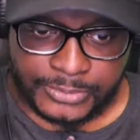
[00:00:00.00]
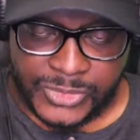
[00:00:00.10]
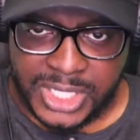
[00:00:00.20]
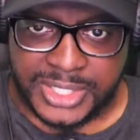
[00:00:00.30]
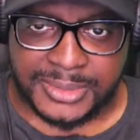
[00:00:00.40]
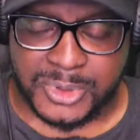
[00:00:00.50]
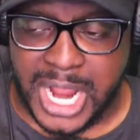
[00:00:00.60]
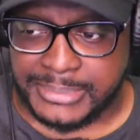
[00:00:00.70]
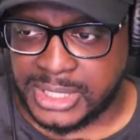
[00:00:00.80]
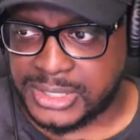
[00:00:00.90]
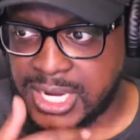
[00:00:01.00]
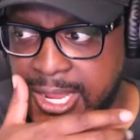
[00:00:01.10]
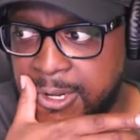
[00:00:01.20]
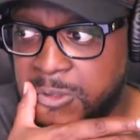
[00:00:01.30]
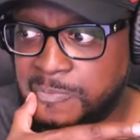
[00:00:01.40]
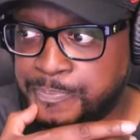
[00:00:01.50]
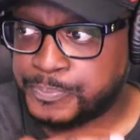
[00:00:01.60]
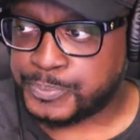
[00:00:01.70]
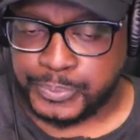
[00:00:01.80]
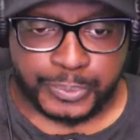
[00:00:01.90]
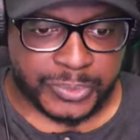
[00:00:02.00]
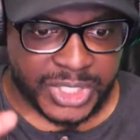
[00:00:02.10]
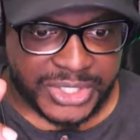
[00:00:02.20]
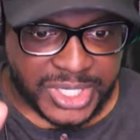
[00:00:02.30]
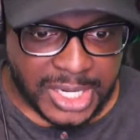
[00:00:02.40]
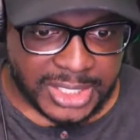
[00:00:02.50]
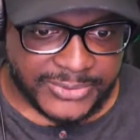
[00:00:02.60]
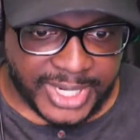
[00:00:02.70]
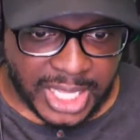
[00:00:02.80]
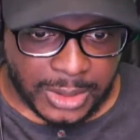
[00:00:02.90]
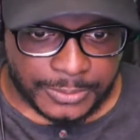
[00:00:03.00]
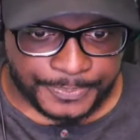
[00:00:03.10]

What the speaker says: Subscribe to the channel. Share this video.